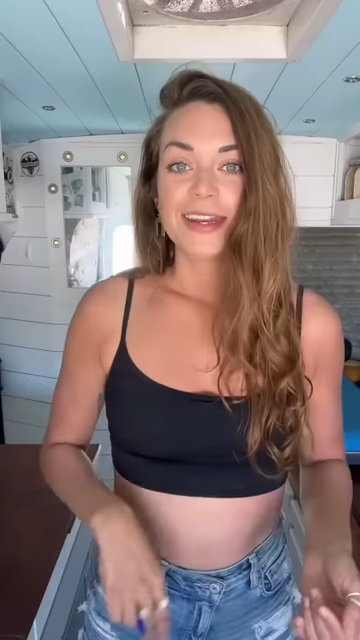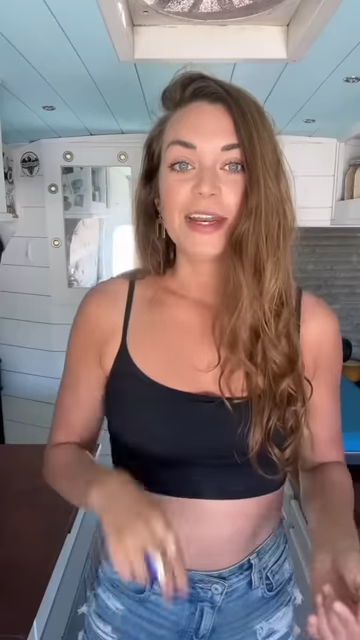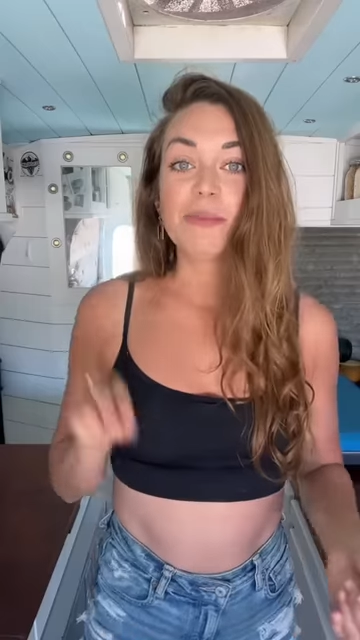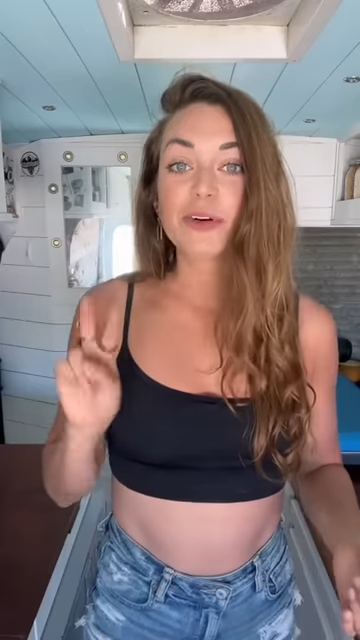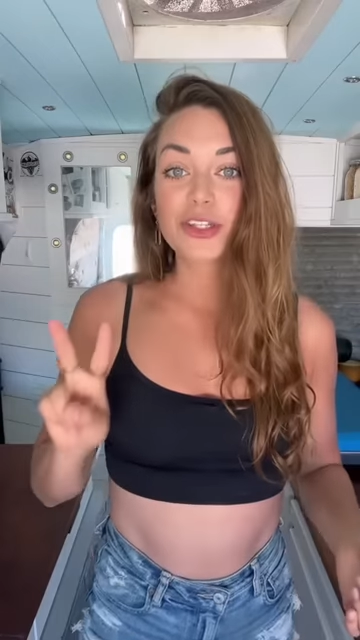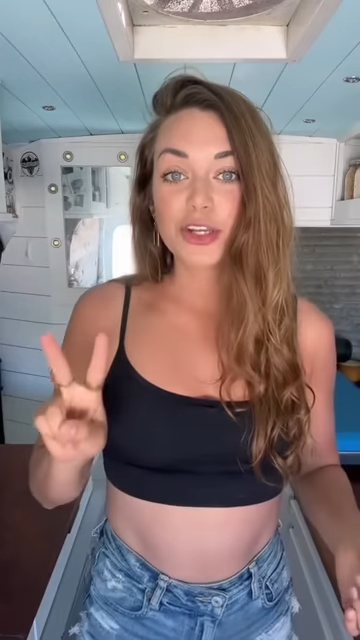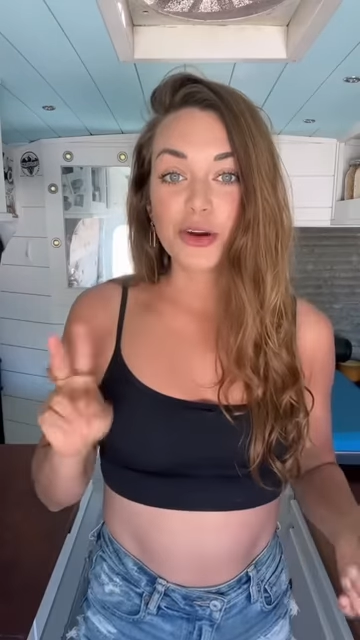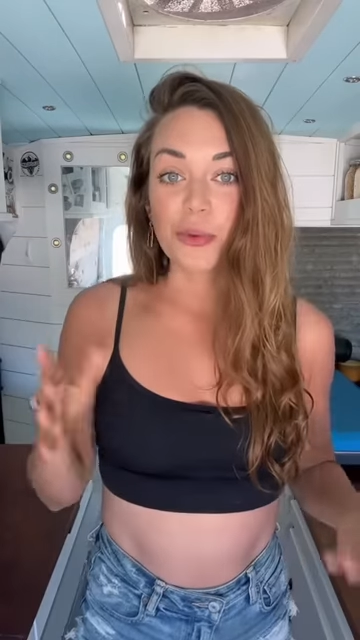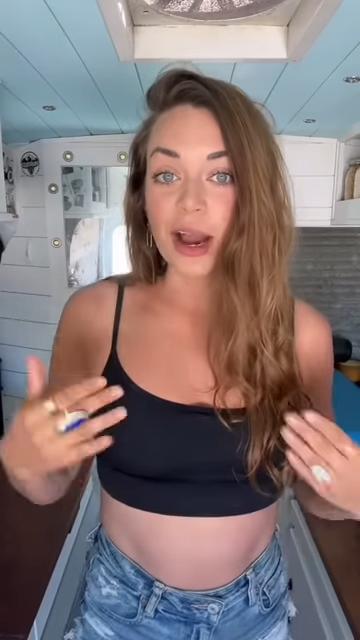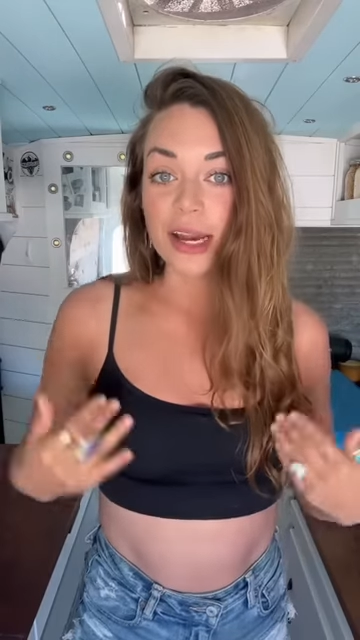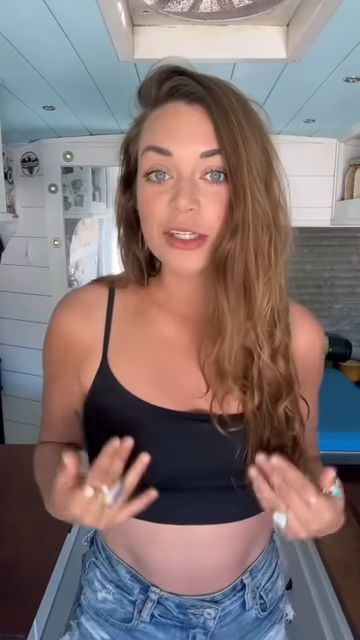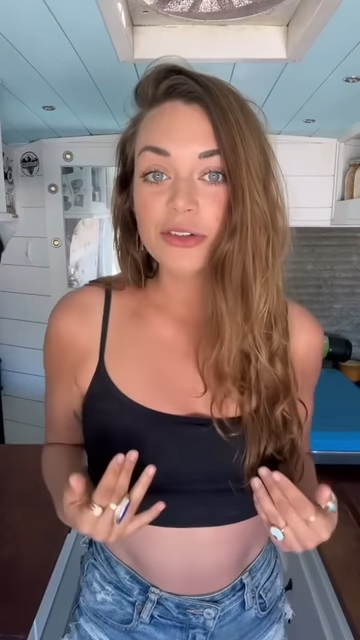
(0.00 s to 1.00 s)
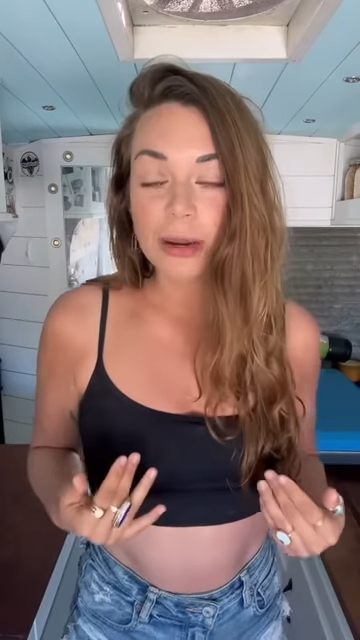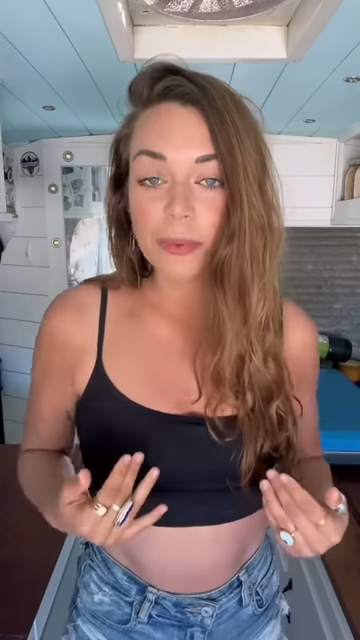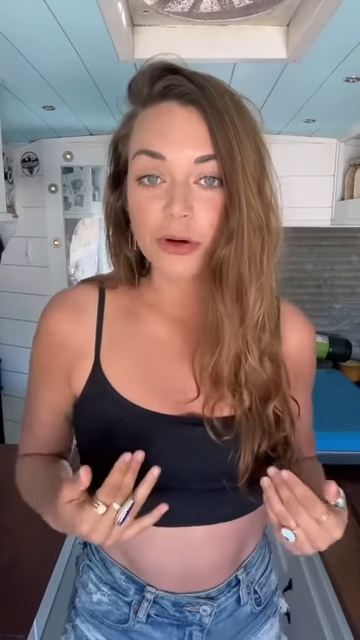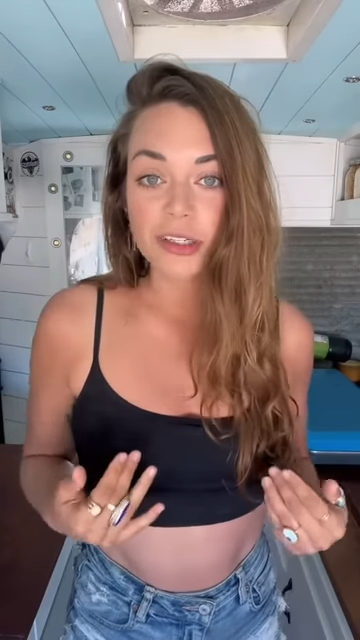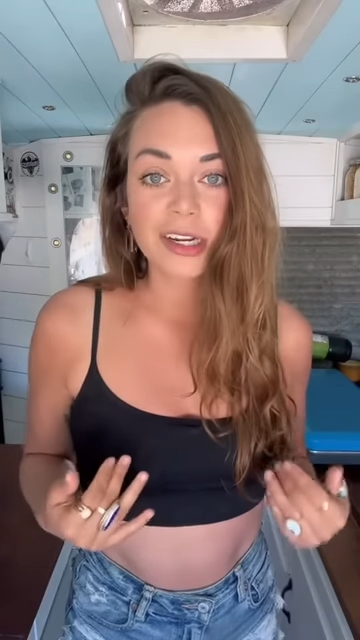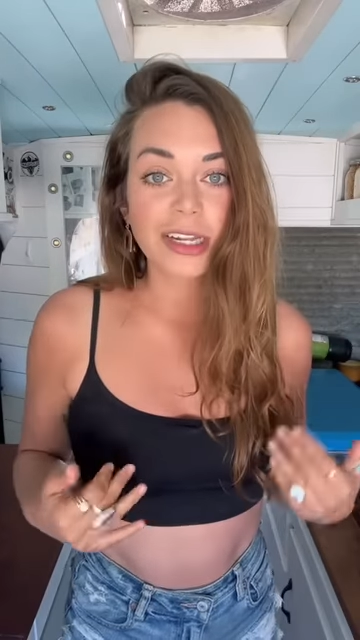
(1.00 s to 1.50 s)
Number two, I do not
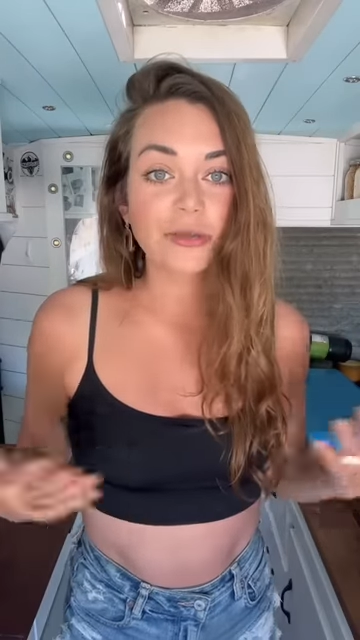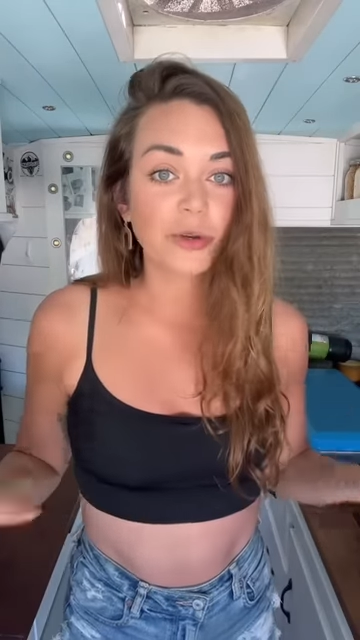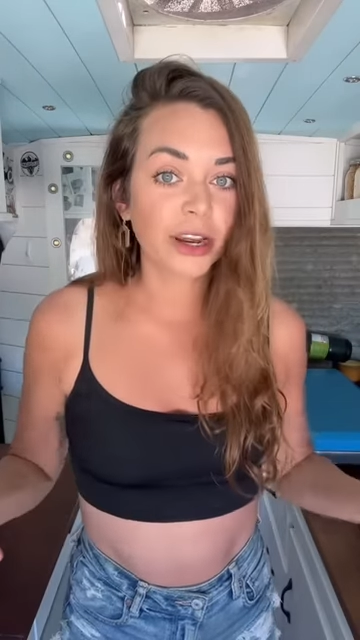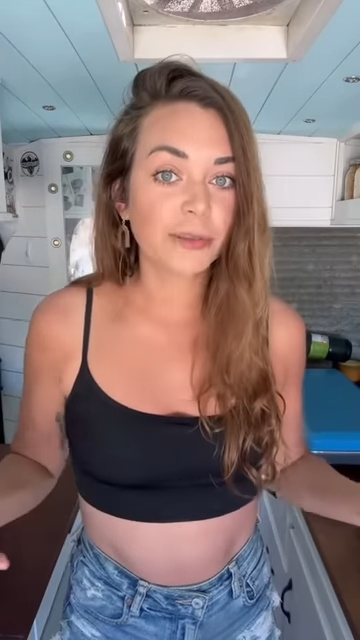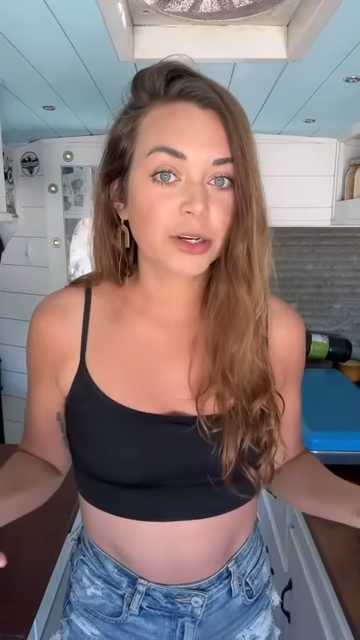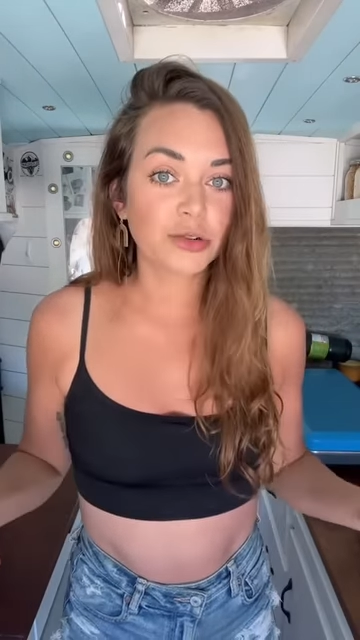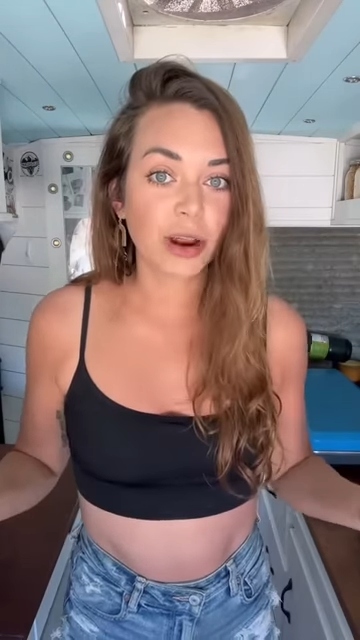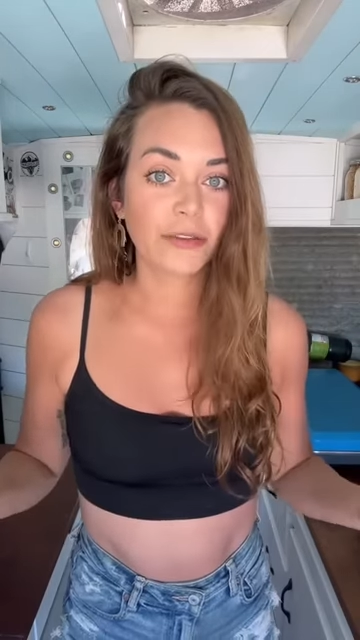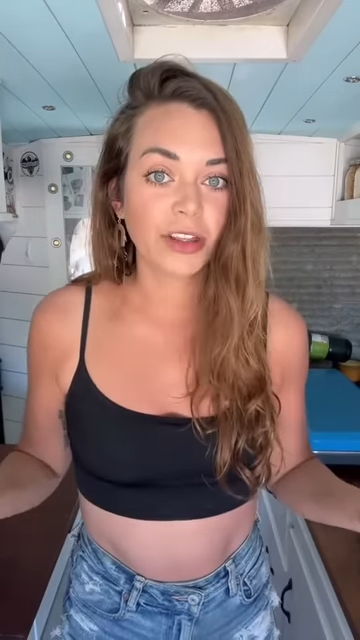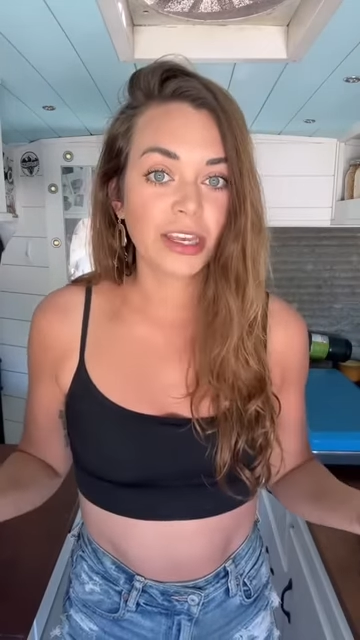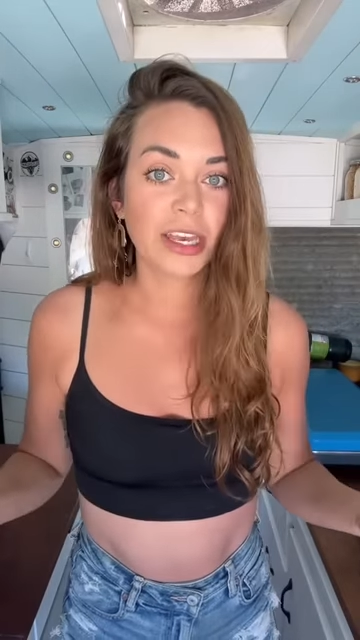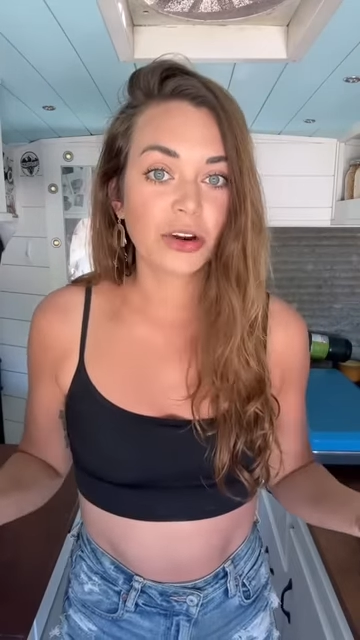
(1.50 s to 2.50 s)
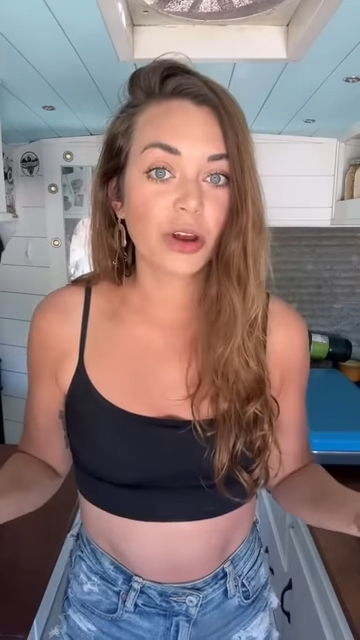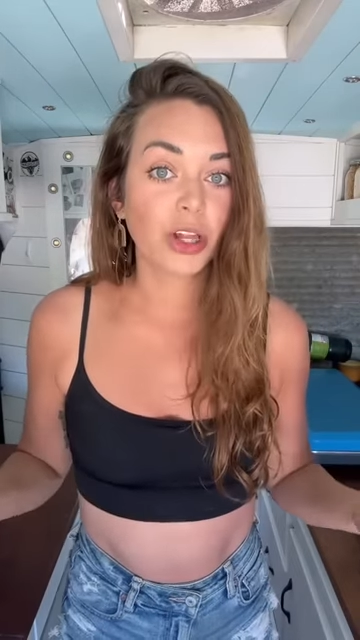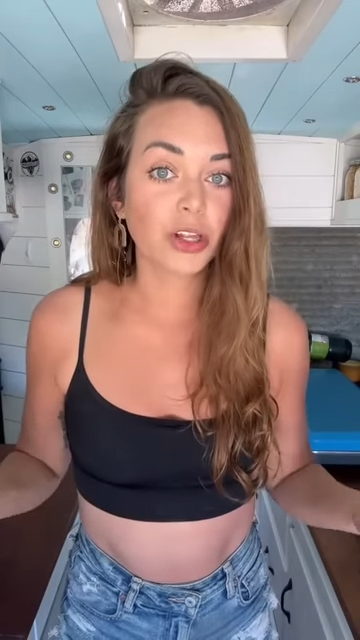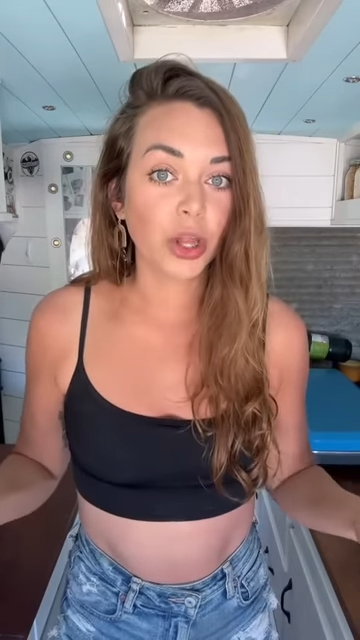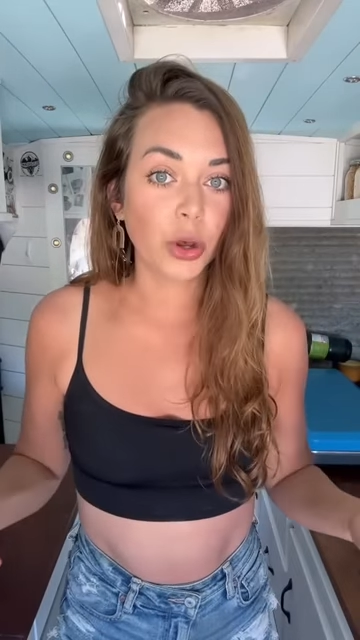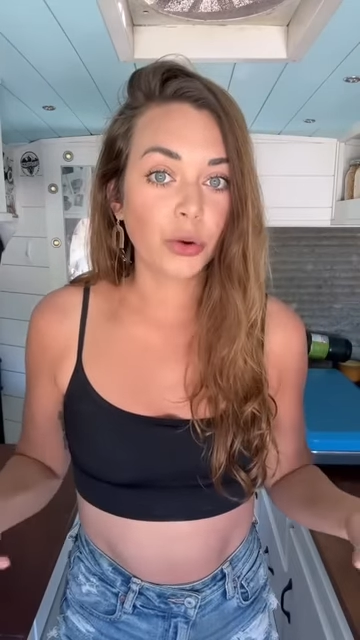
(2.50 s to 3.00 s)
personally recommend traveling here
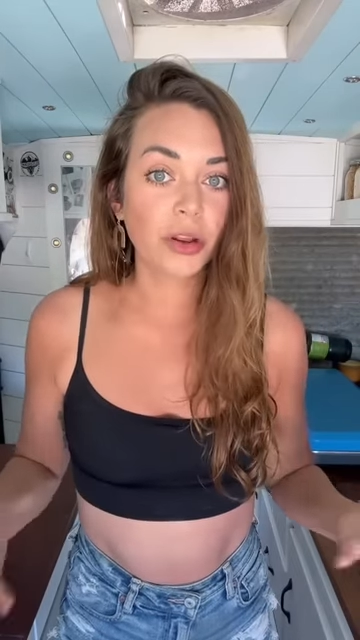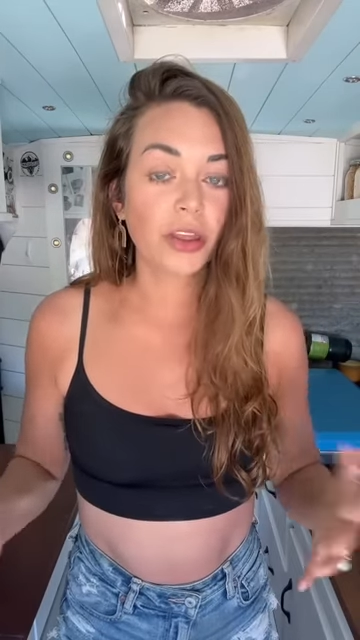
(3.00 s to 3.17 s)
alone.